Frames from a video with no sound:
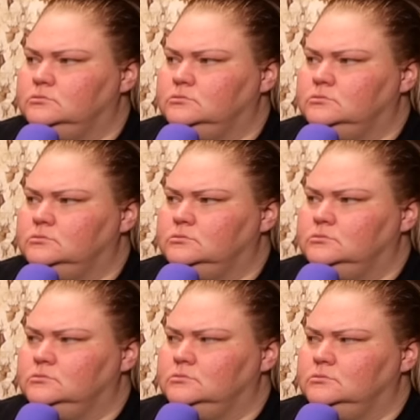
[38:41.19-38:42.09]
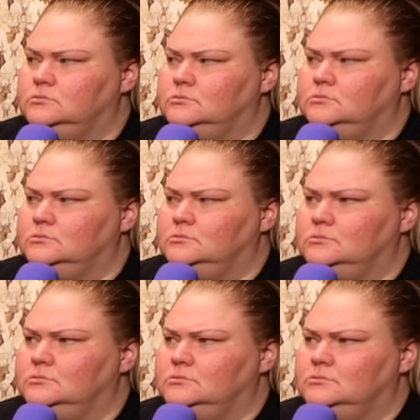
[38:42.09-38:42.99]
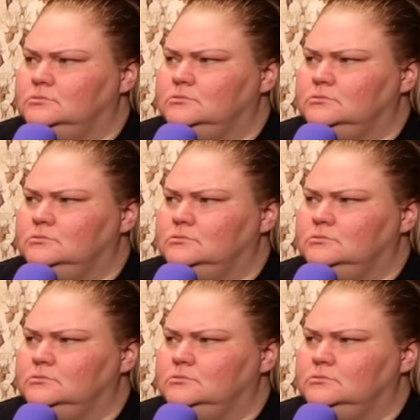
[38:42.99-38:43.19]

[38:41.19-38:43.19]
(silence)